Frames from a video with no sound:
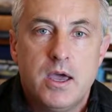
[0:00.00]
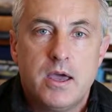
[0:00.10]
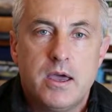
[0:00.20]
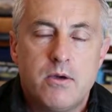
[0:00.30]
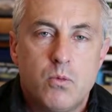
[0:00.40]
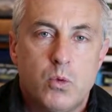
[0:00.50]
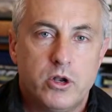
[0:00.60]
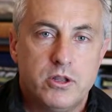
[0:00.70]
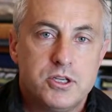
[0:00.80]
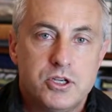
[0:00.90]
Uh, what
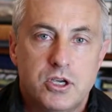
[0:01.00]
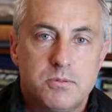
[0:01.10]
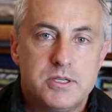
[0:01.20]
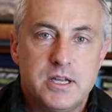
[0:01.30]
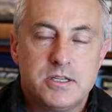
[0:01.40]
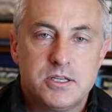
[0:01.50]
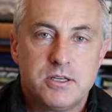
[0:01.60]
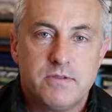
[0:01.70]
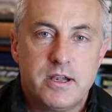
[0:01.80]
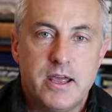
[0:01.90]
are the circumstances
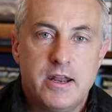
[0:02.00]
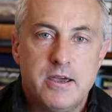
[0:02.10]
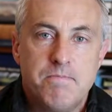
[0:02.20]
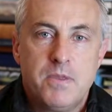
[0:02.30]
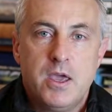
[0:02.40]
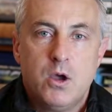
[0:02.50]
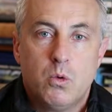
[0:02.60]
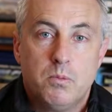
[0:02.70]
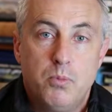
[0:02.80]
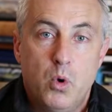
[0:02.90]
of the letter?
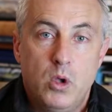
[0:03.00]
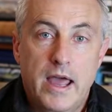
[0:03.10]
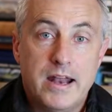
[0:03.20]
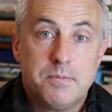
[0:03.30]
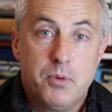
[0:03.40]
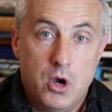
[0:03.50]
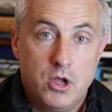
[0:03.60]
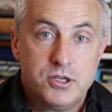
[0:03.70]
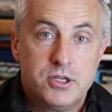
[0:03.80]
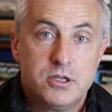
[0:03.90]
Well, Paul had
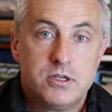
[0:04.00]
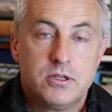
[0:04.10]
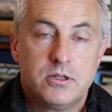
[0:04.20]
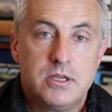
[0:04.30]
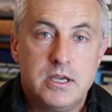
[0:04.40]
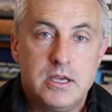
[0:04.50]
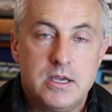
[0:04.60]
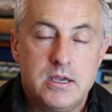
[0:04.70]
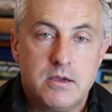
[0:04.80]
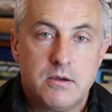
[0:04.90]
planted
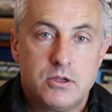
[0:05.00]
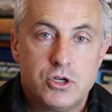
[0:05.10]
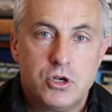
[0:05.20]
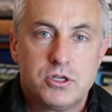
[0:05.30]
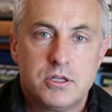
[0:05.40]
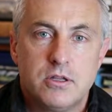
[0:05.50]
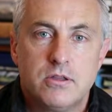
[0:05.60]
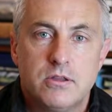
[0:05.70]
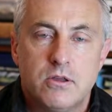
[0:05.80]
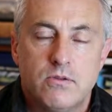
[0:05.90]
the church in the
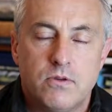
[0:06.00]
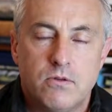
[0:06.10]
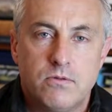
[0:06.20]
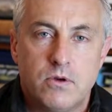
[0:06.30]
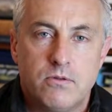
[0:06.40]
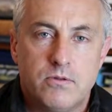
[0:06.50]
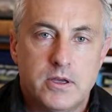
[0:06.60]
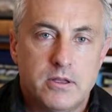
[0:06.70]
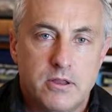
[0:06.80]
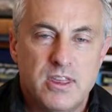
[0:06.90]
th of, of, of
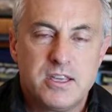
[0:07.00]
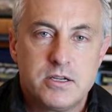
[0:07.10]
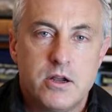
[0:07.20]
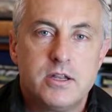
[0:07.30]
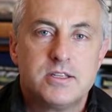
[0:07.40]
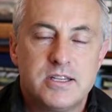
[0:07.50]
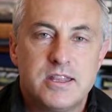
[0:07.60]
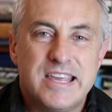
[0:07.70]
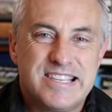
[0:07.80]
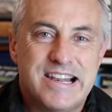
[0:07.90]
uh, the Thessalonians in
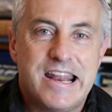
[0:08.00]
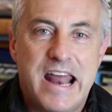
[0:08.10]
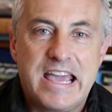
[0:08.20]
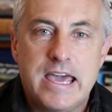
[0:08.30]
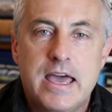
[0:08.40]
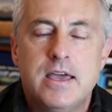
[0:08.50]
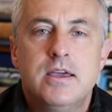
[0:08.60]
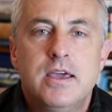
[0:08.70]
Thessalonica.